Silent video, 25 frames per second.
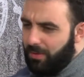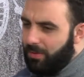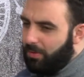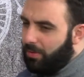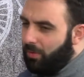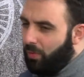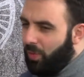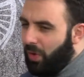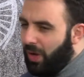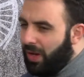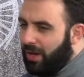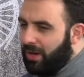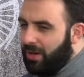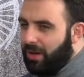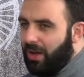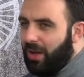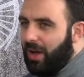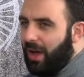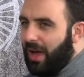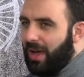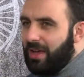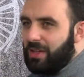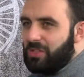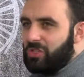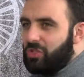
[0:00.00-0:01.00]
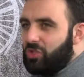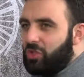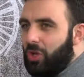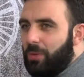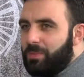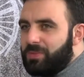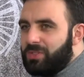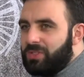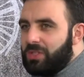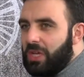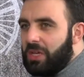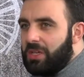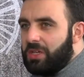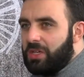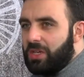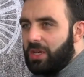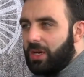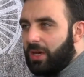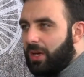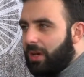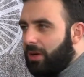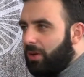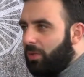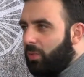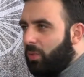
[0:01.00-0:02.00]
when I stopped
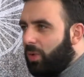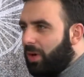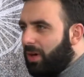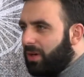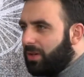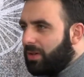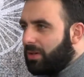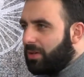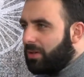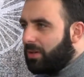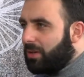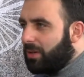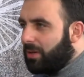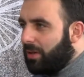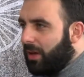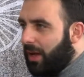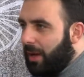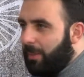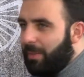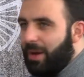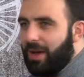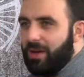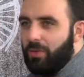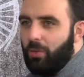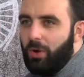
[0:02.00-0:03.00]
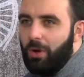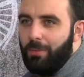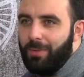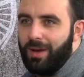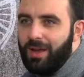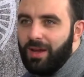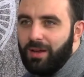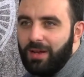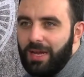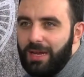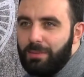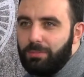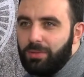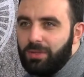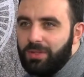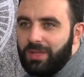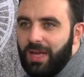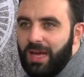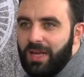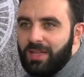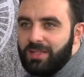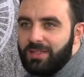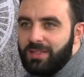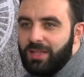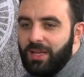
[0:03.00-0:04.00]
studying, what am I labeled
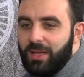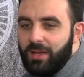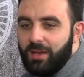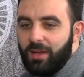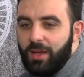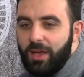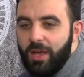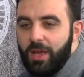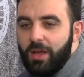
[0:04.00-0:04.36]
as then?